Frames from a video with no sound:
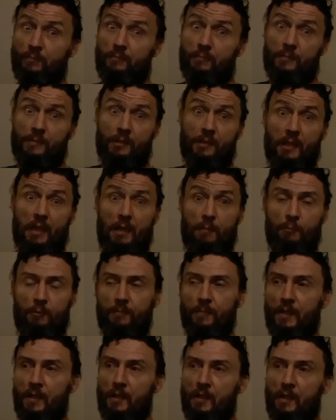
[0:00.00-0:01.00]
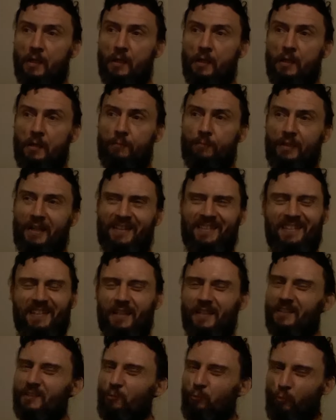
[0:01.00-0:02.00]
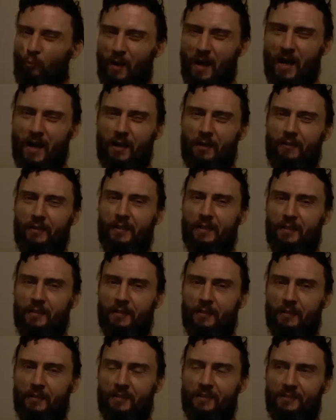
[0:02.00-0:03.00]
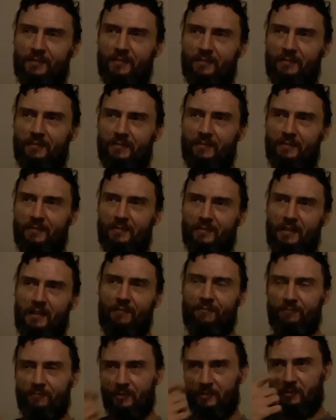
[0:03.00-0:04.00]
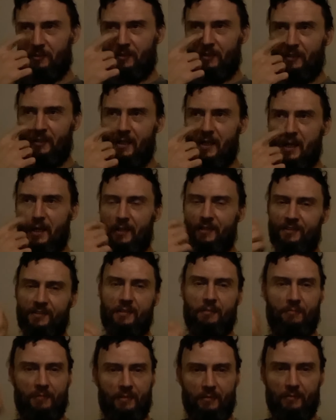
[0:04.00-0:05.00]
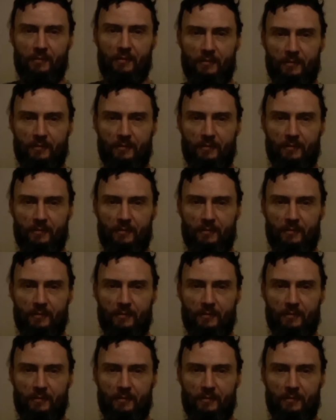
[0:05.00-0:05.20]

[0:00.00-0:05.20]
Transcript: It's a gamble. But I think it's wiring, because I've looked online, and some of the